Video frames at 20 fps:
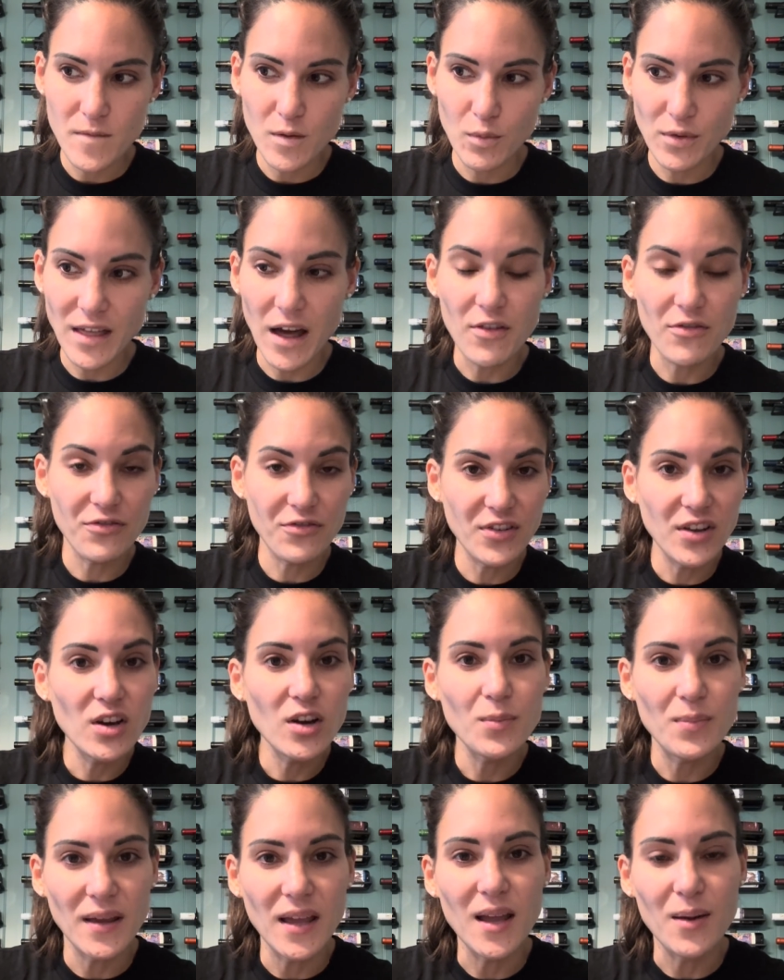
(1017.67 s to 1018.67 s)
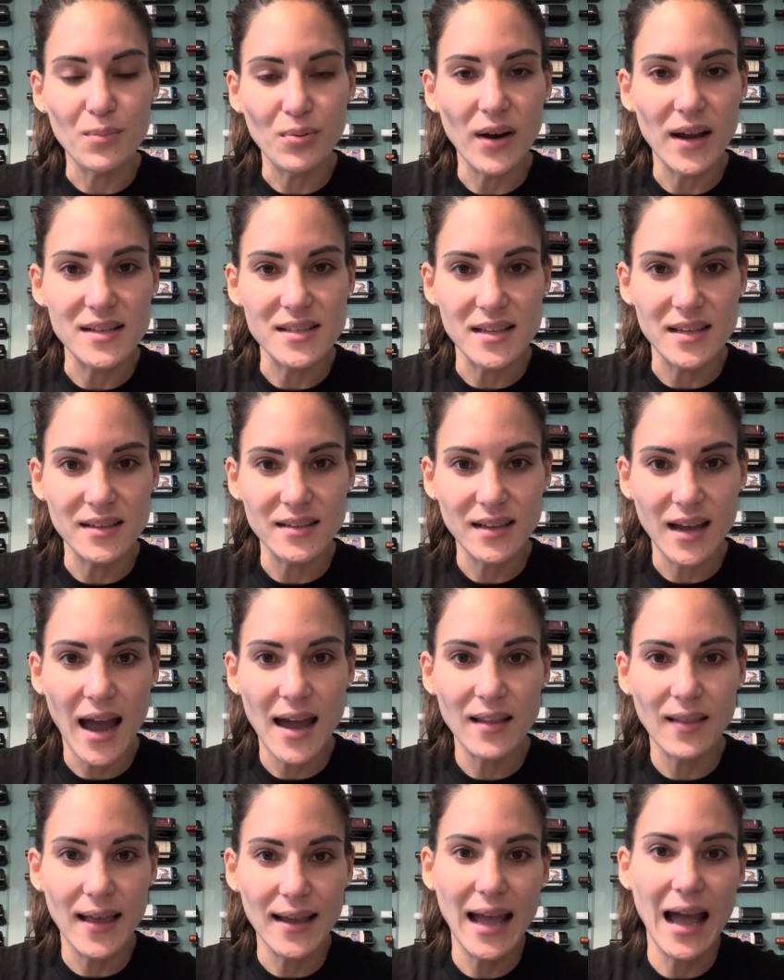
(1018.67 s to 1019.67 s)
without fear being present,
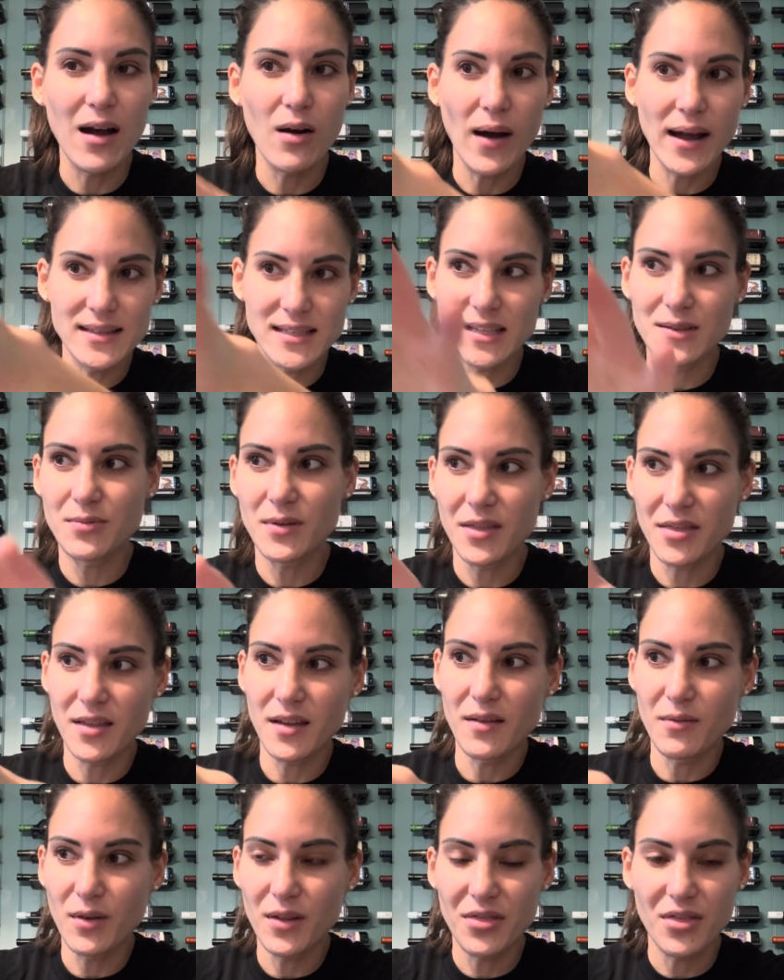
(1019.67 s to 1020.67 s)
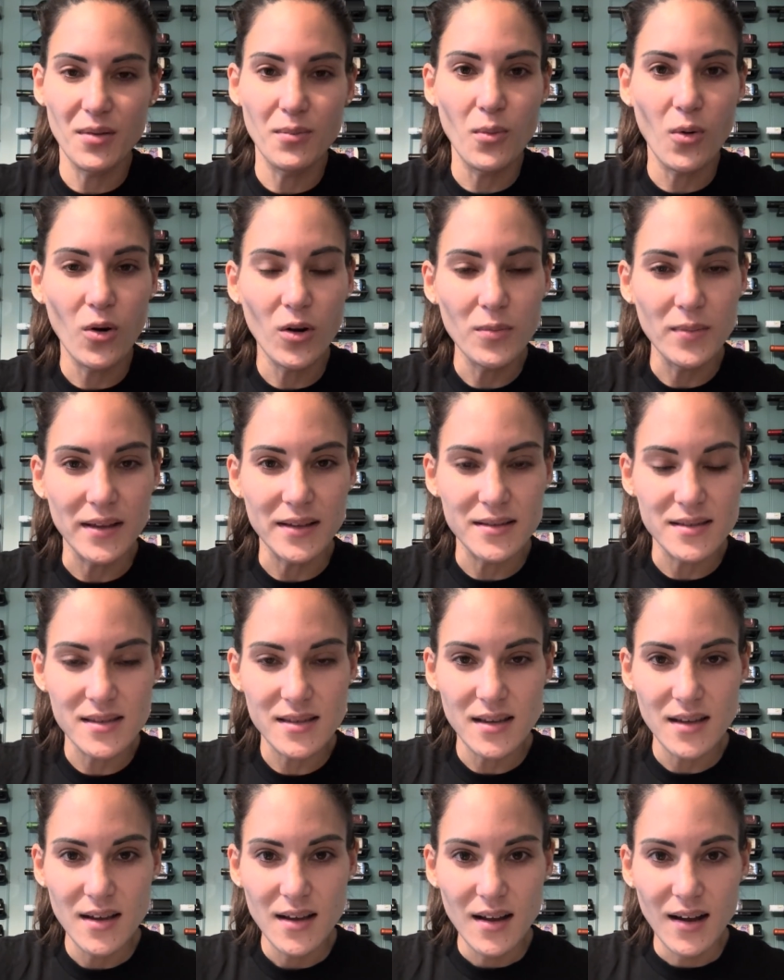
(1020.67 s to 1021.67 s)
kind of like how I did with the Mormons.